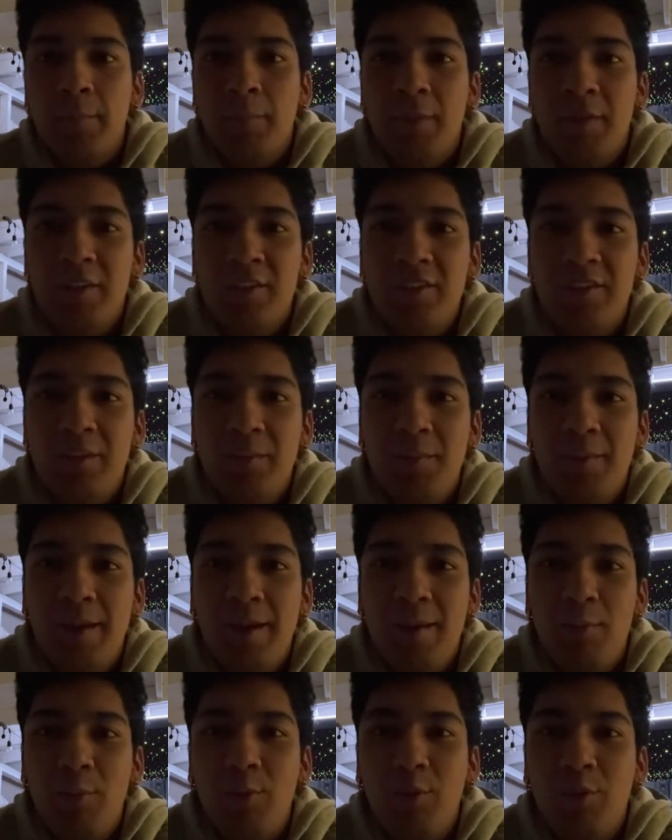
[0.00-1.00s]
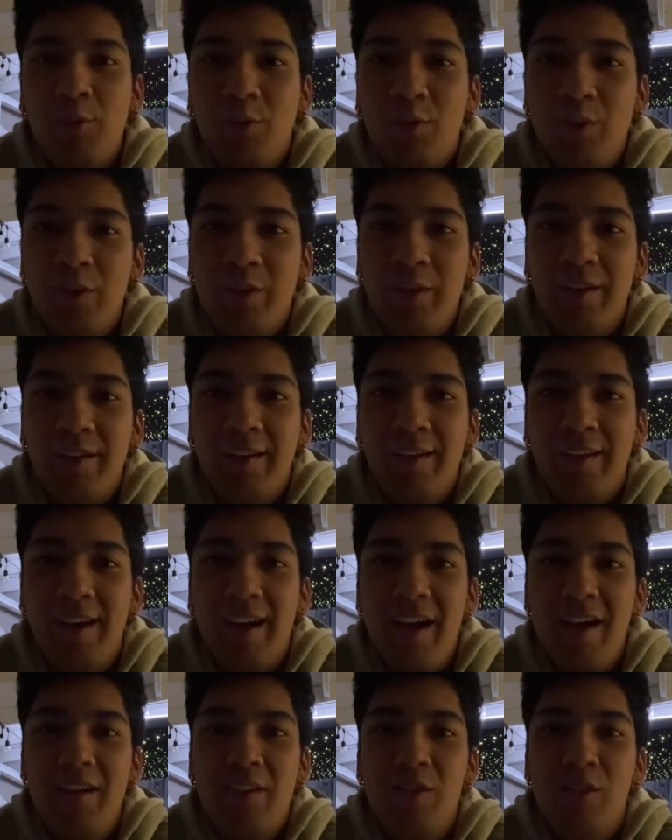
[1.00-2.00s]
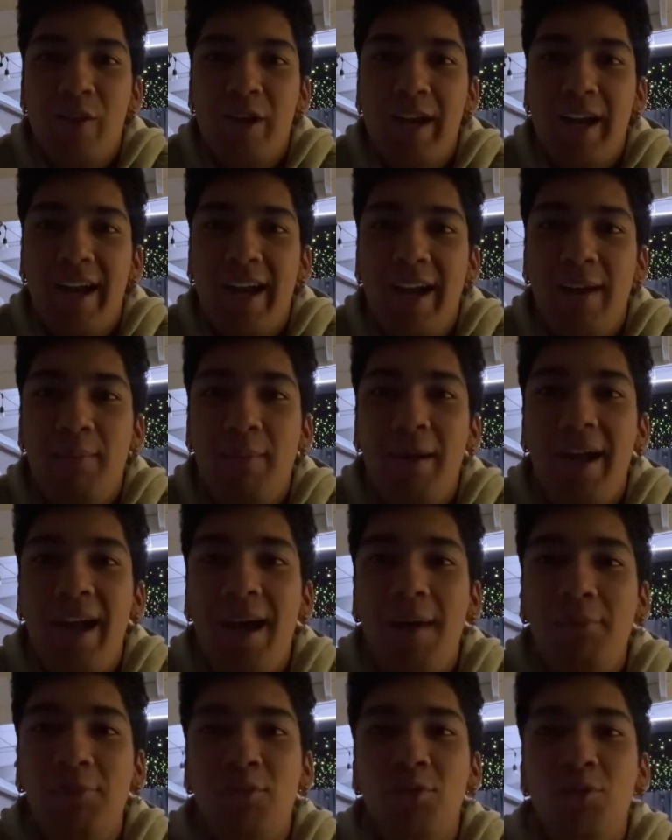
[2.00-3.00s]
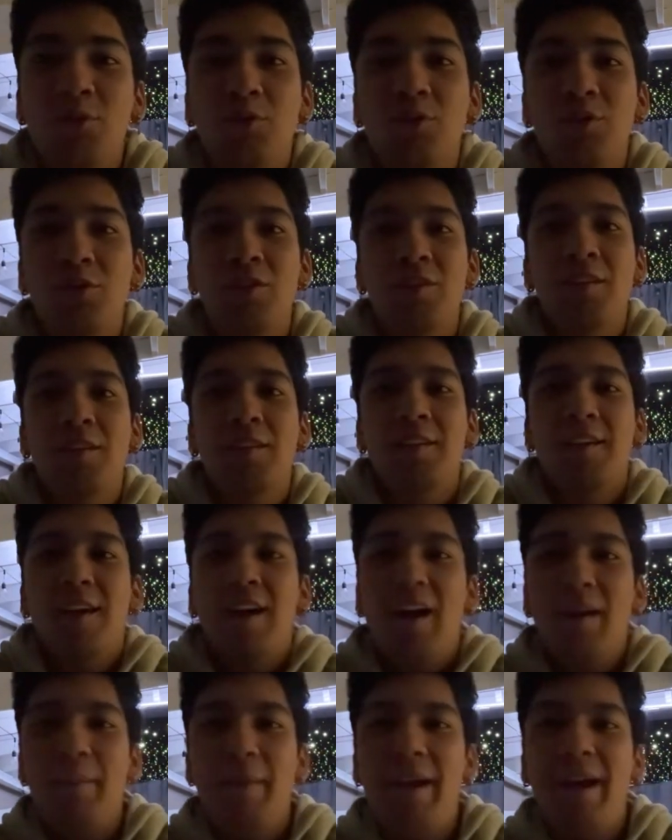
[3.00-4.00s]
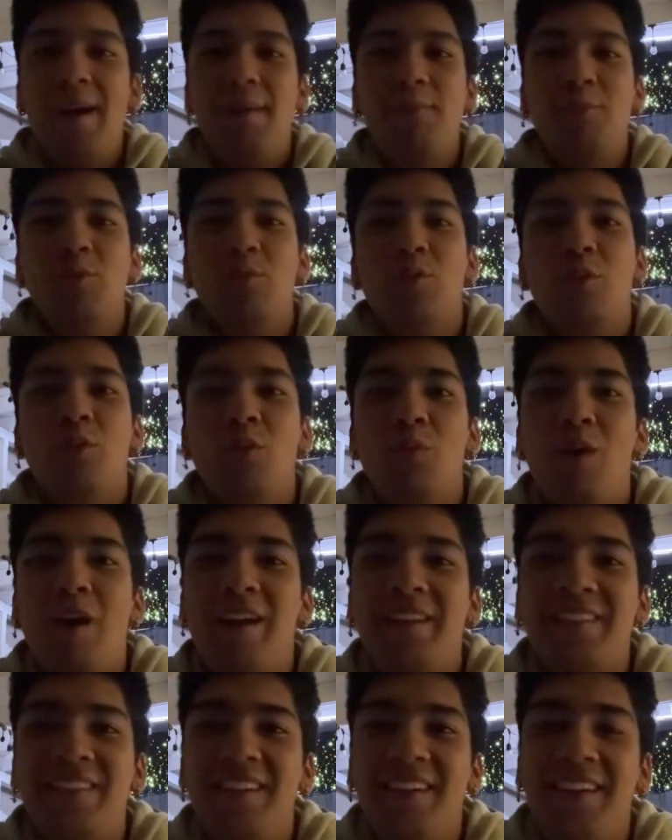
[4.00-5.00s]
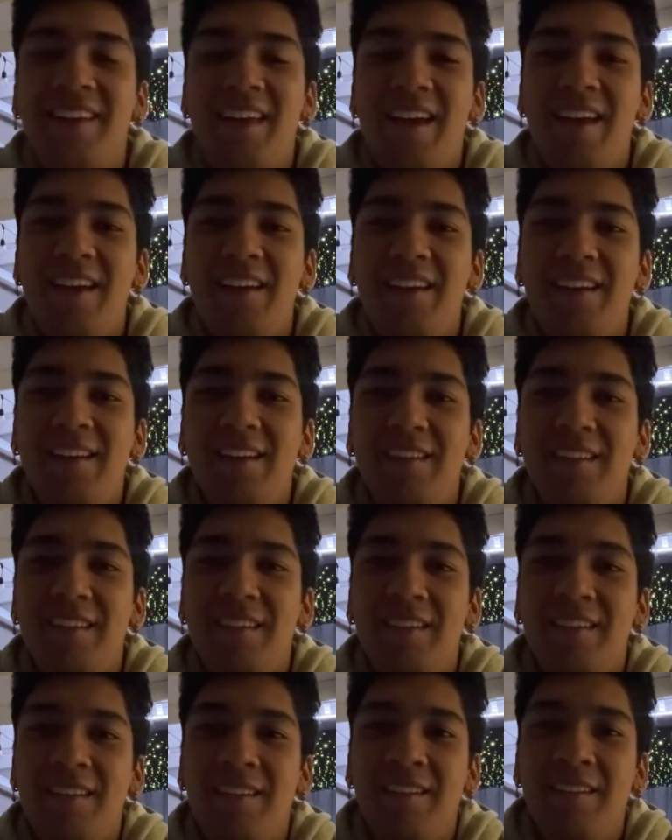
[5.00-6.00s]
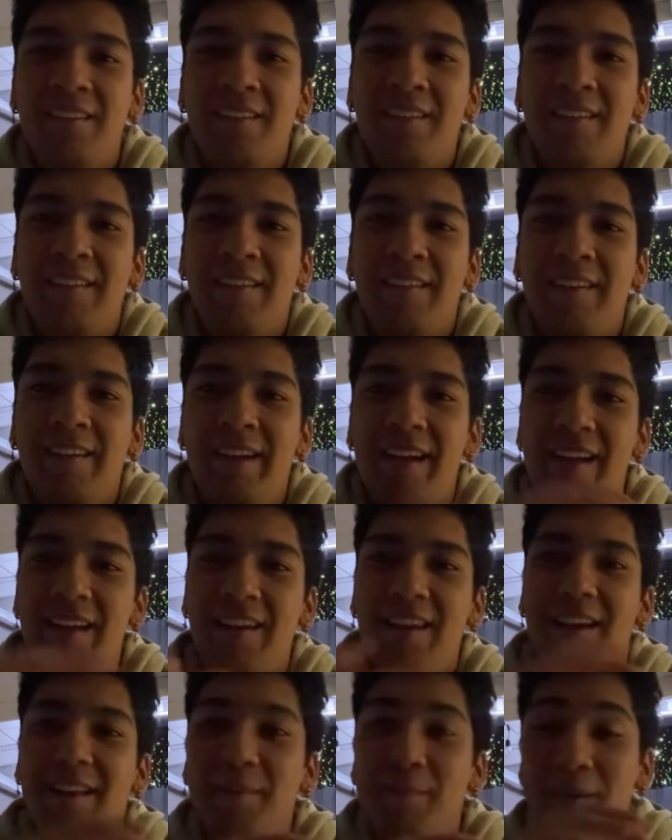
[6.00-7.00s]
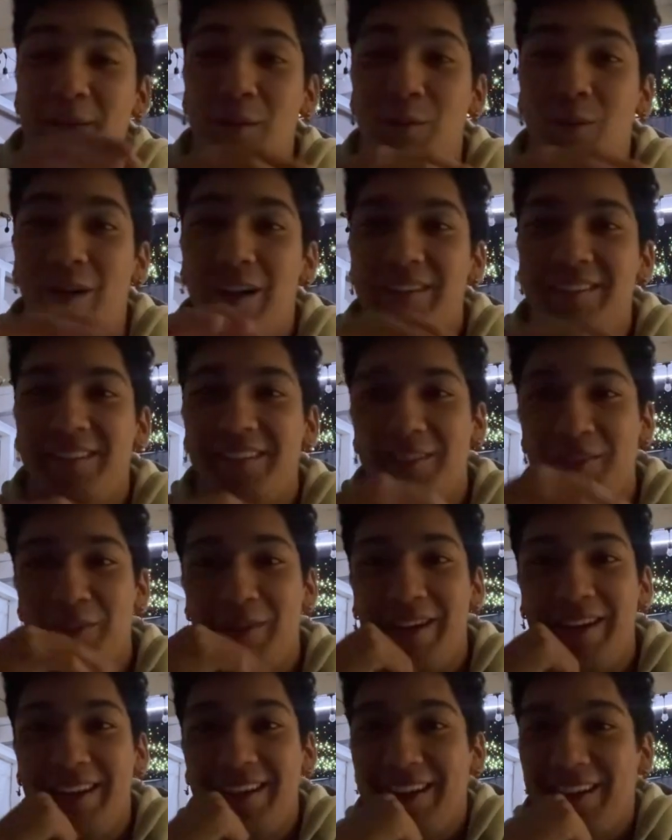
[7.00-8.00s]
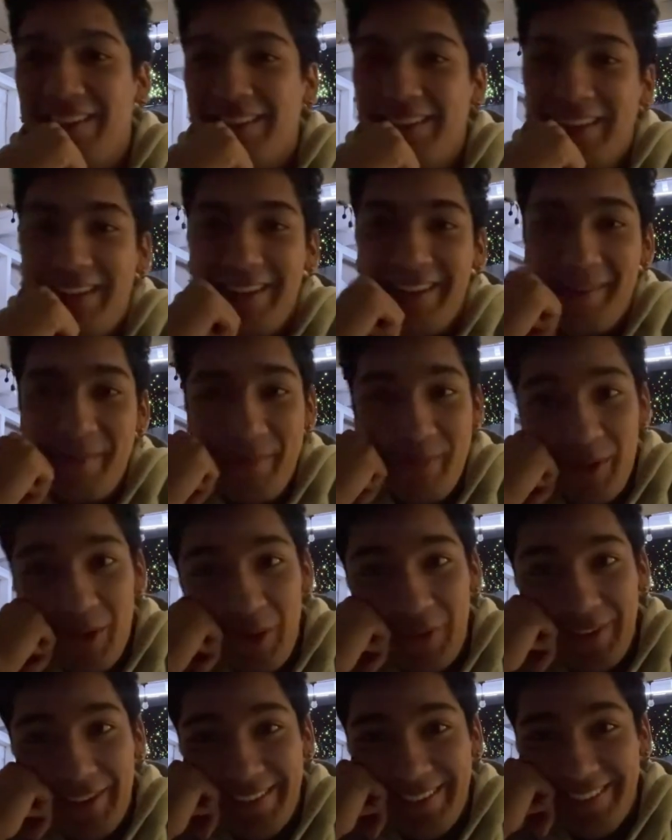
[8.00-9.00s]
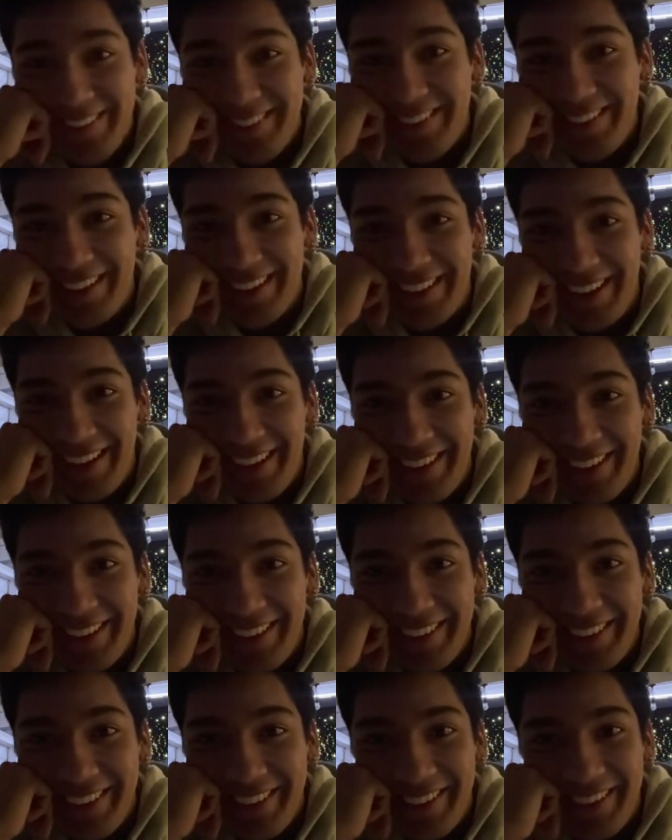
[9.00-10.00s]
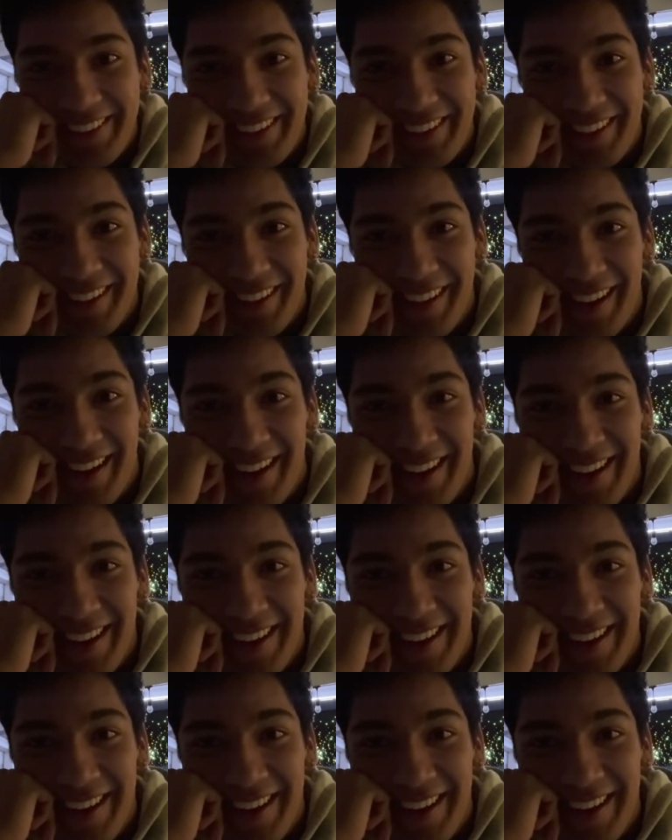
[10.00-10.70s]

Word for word: the mothership live was so good i know i i might have to i might have to go watch it again and like me watching it right now like bro this is hilarious you know